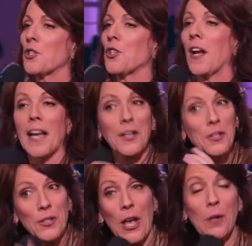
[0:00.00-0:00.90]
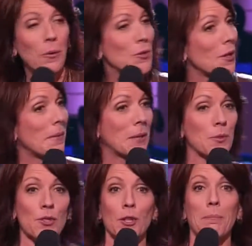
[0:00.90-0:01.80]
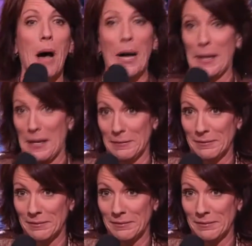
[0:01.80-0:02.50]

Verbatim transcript: understood I had to sell while somebody was still buying.